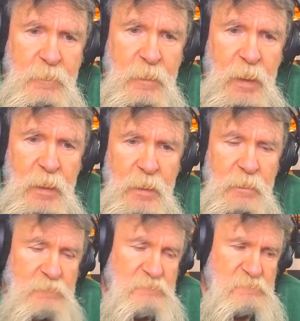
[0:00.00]

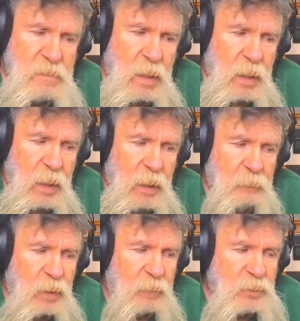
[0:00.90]

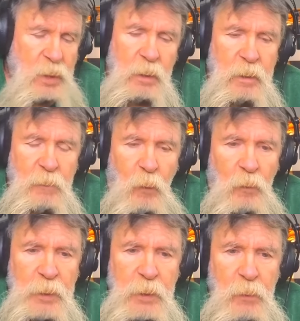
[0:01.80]
but if Cena didn't
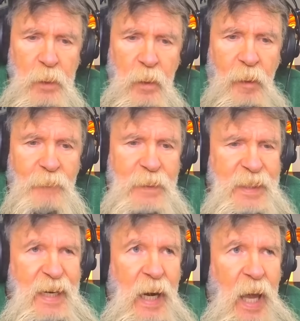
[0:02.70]
want to do it, or if he
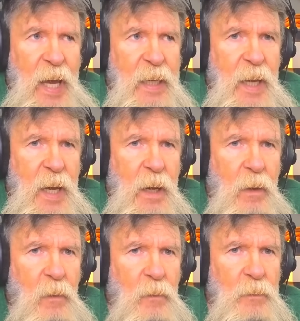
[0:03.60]
didn't like
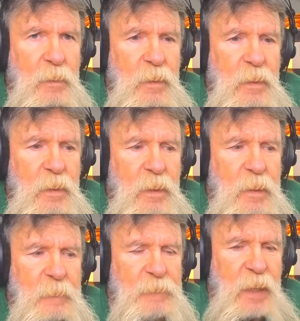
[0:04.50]
how
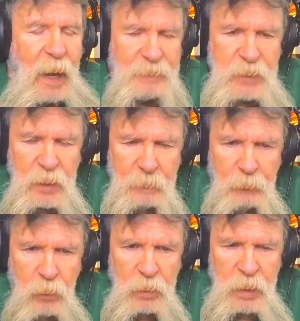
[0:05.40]
I've seen
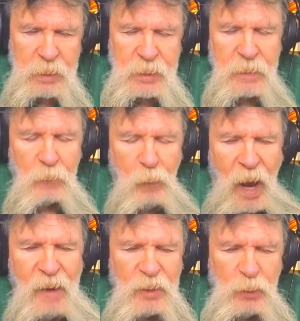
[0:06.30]
them see the
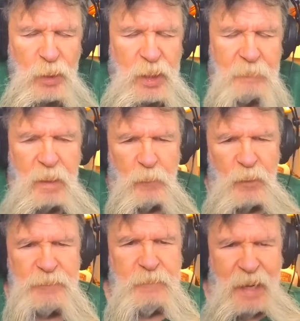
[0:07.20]
writers would come up
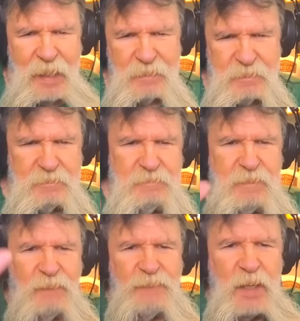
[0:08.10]
with like
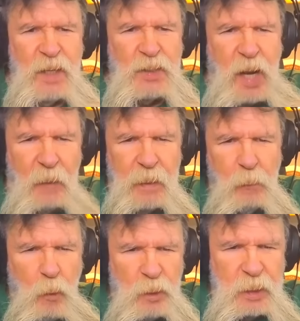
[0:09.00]
the finish how they
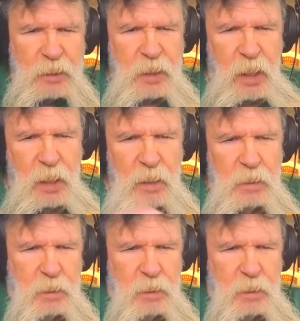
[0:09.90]
wanted it to end,